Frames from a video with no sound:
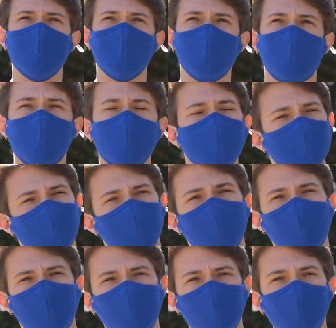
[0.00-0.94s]
be focused
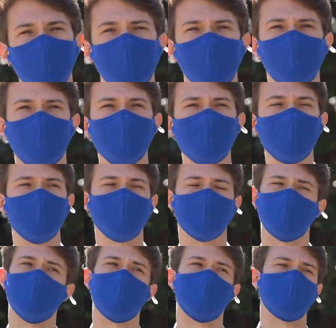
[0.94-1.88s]
on the student
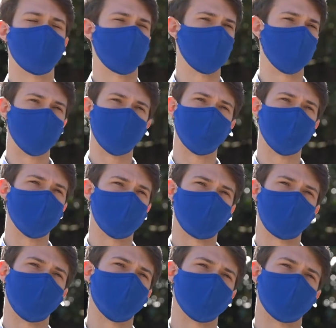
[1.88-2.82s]
experience and not just when
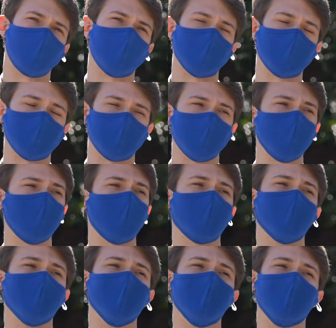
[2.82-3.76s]
administrators are willing to hear
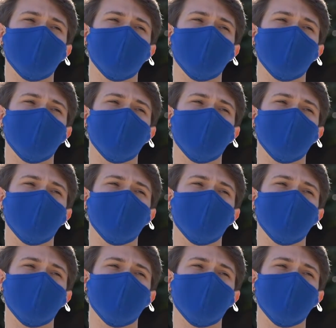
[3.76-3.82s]
it.